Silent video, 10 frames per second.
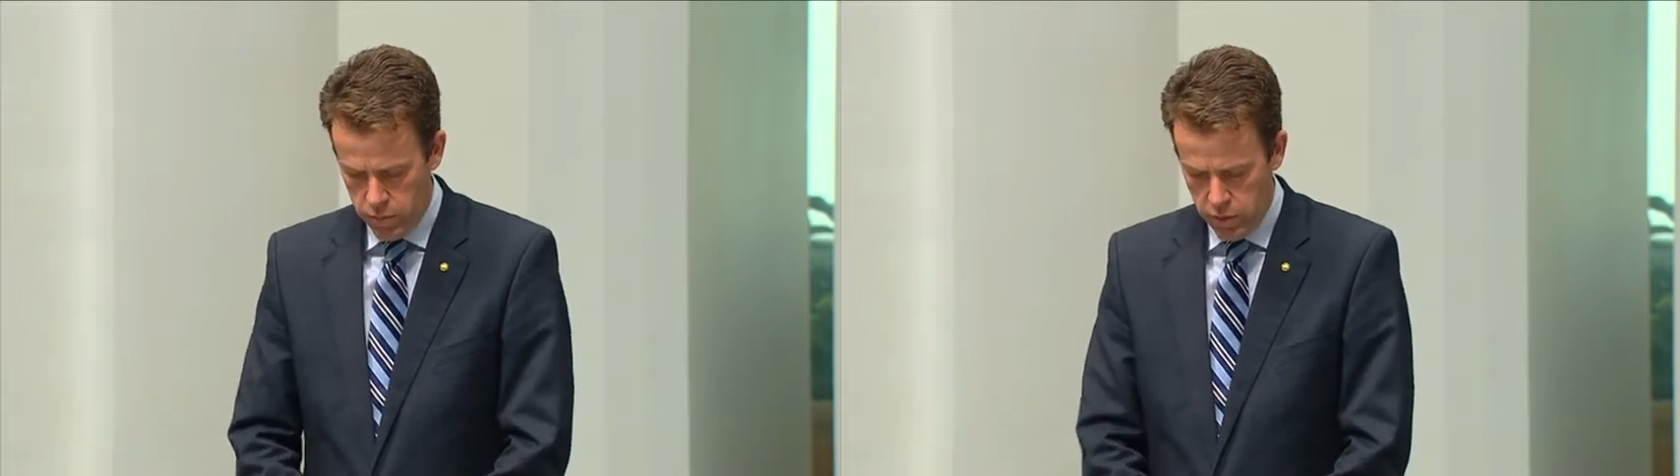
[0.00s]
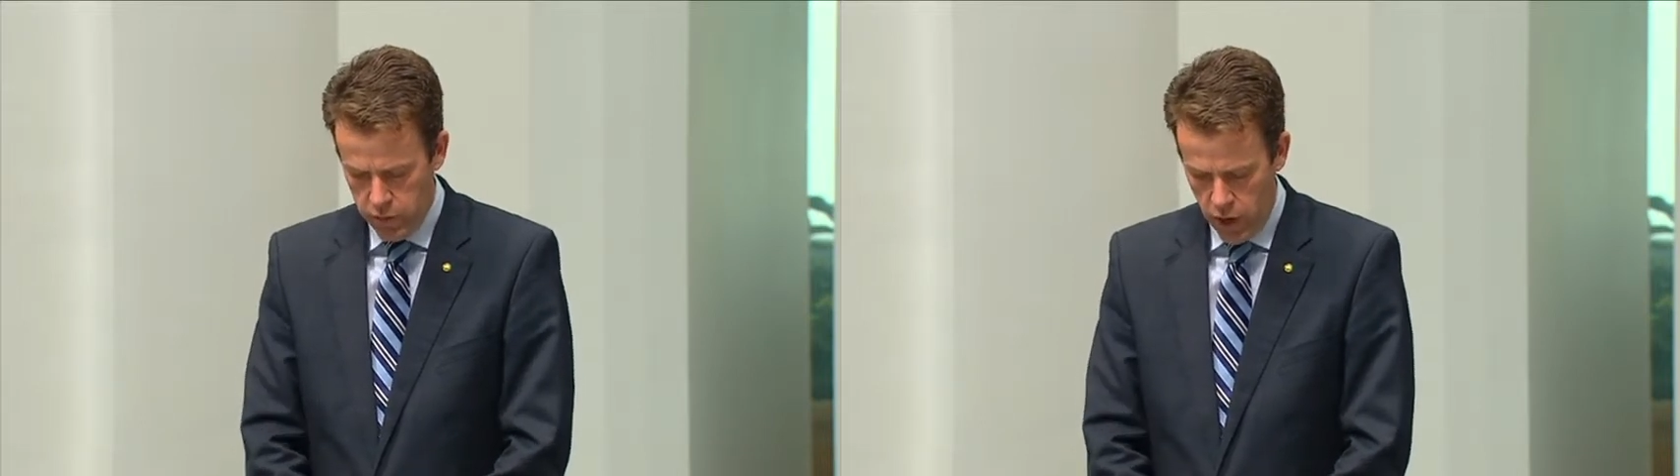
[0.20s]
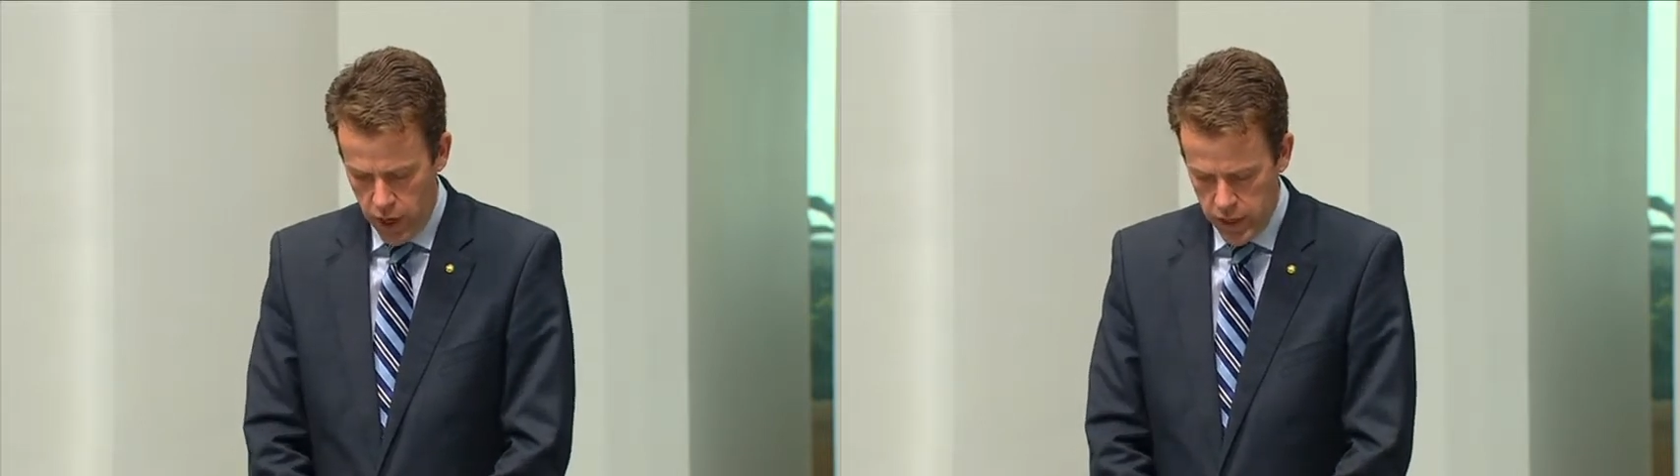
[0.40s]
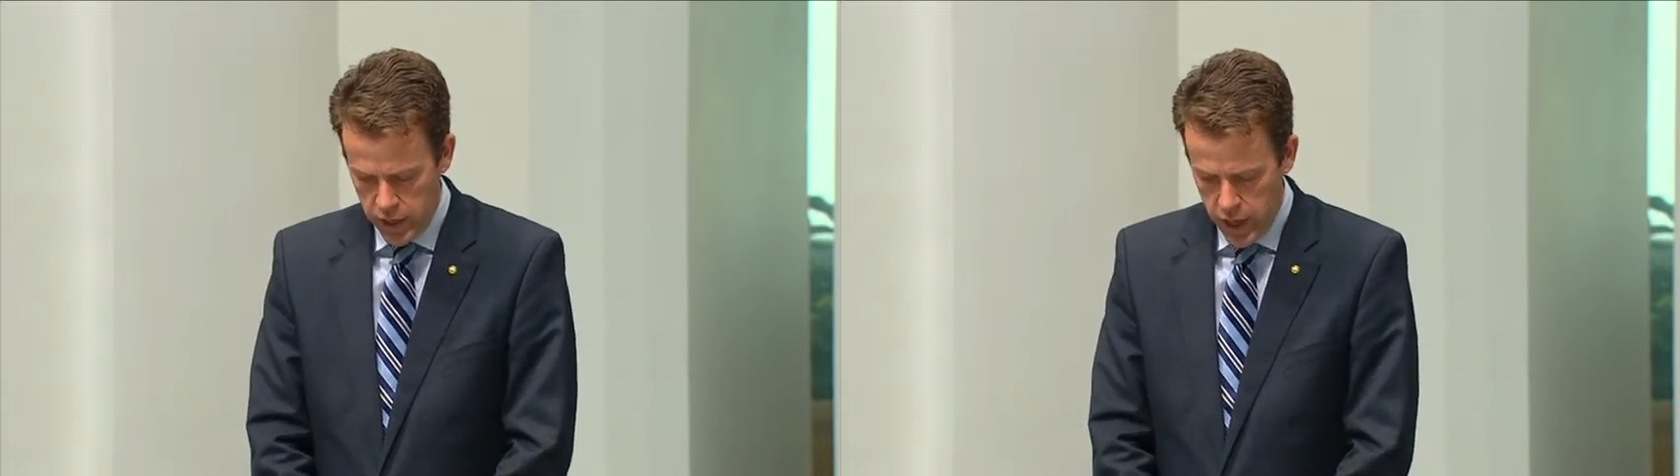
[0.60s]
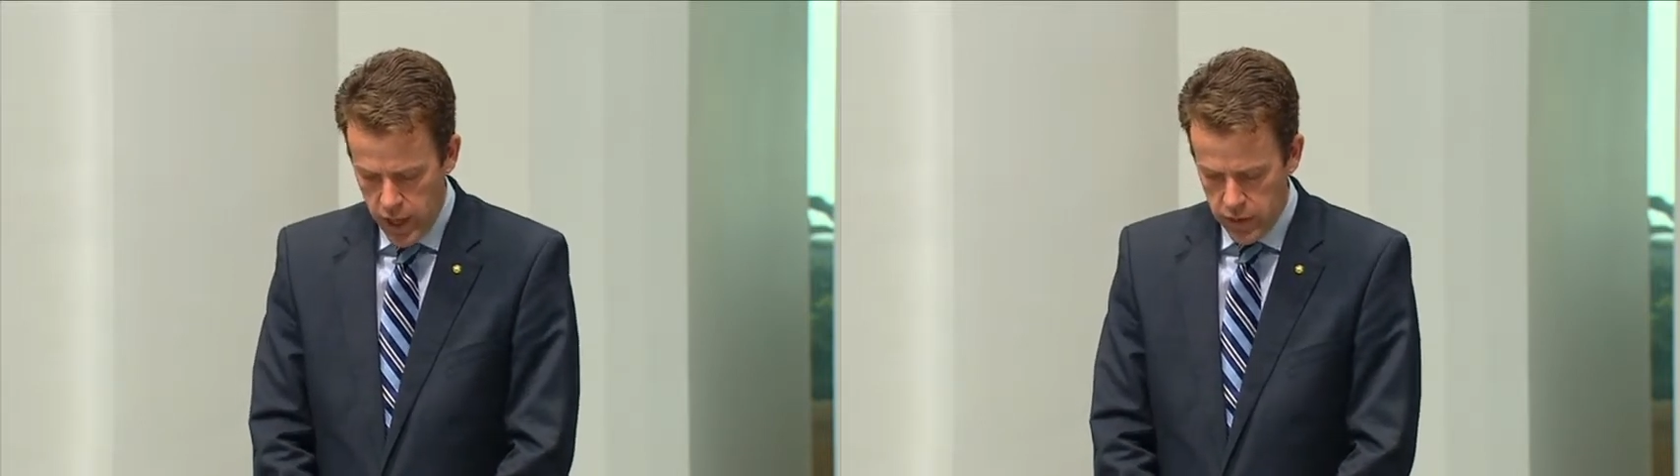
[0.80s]

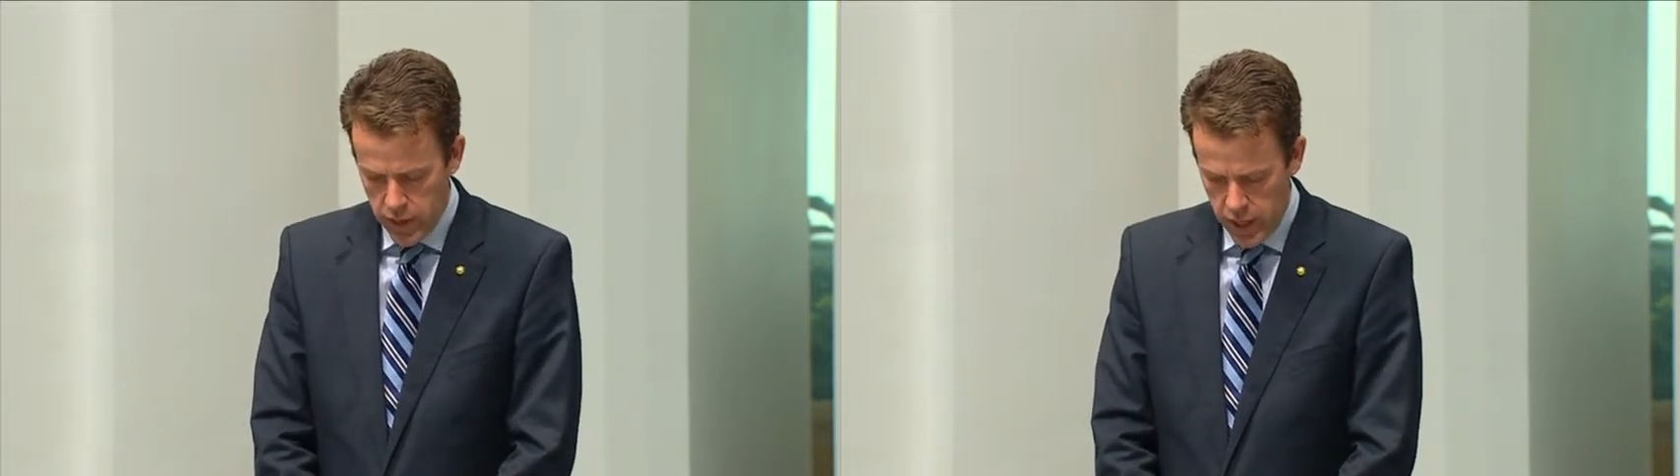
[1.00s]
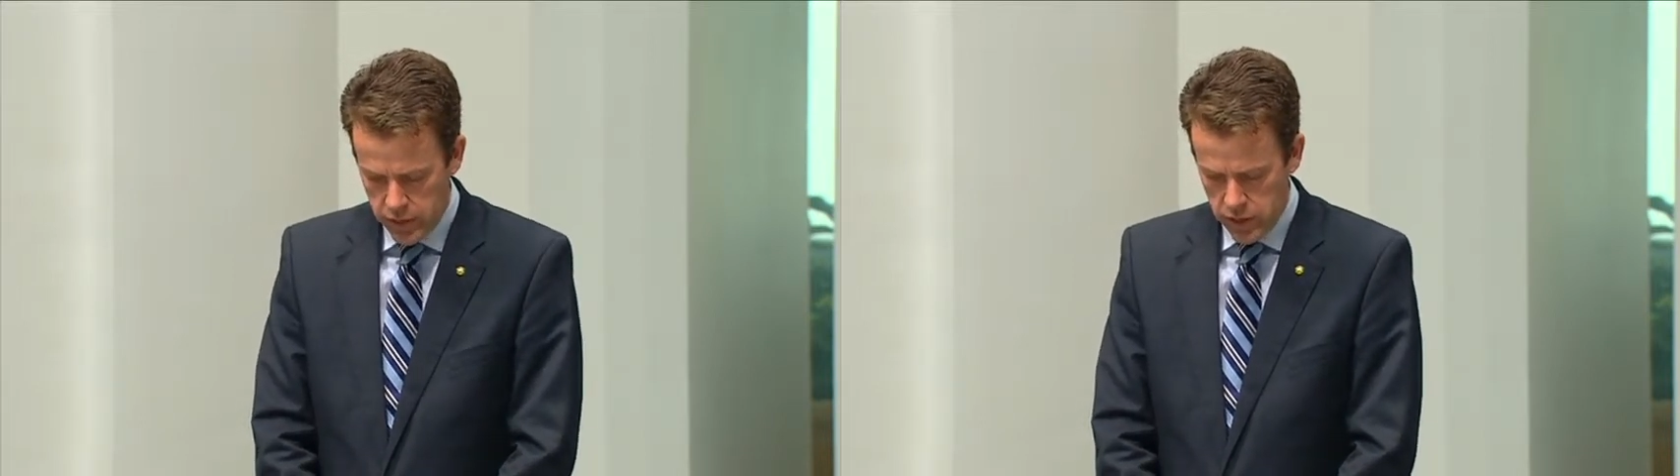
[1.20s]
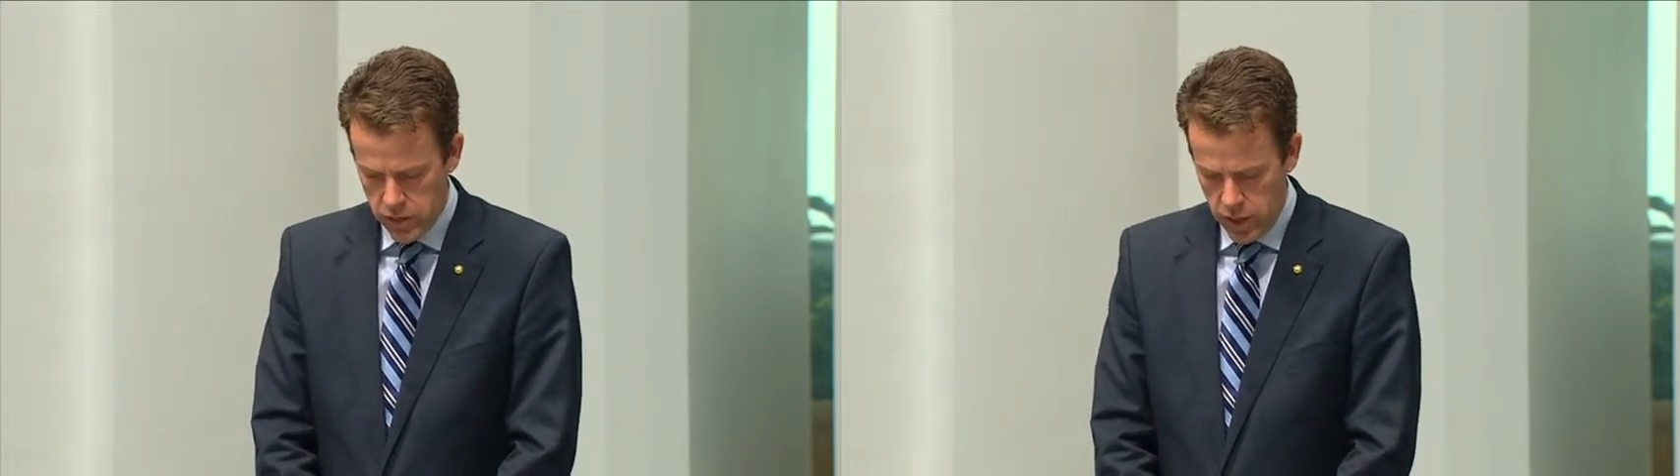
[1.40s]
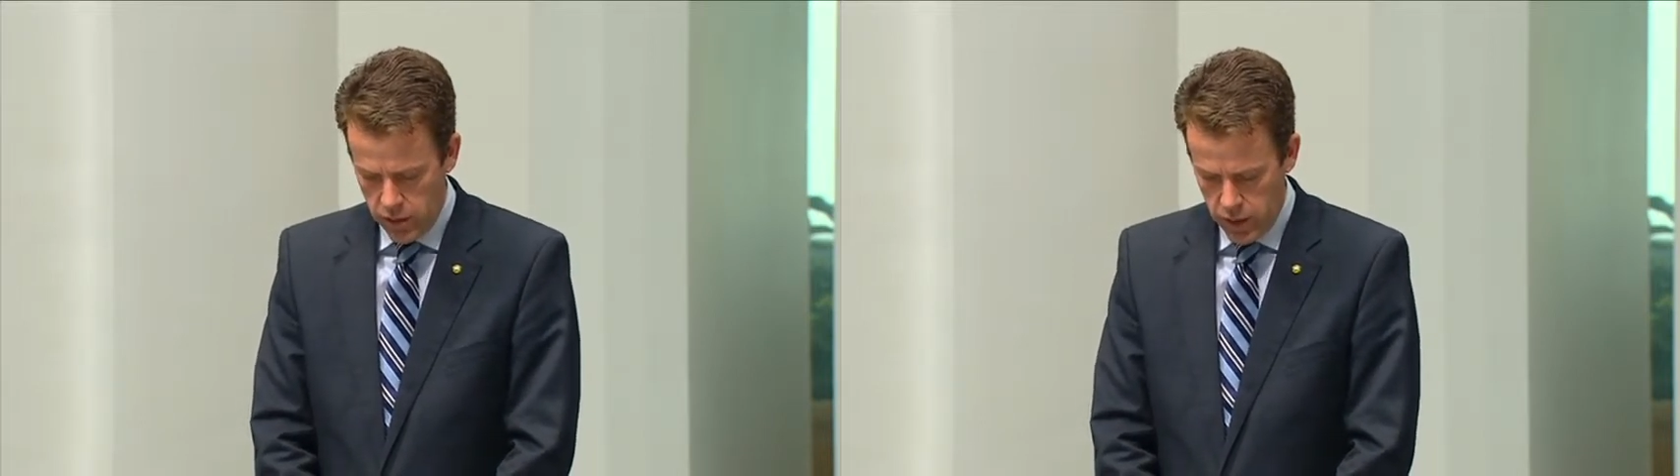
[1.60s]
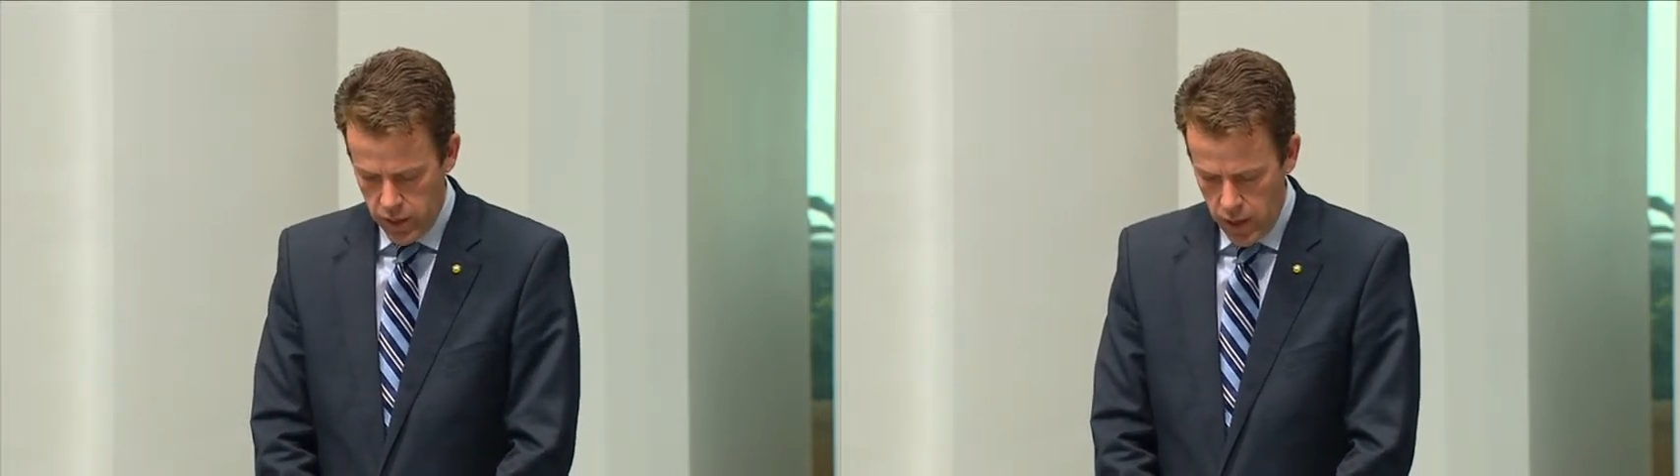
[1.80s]
providing the
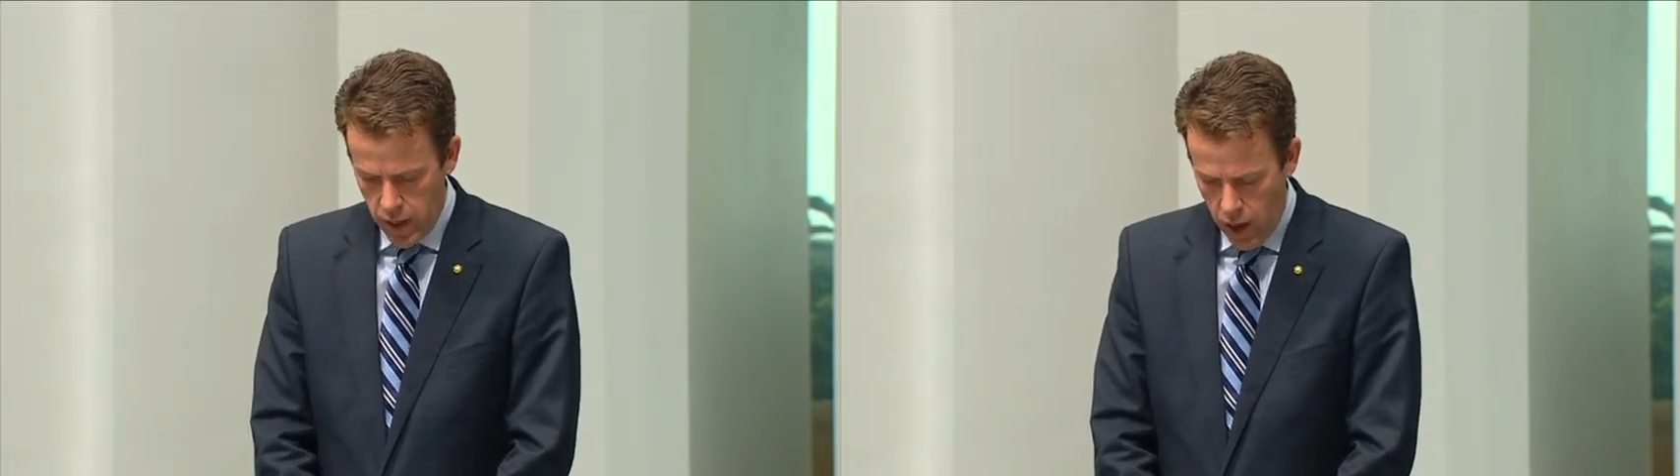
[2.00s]
necessary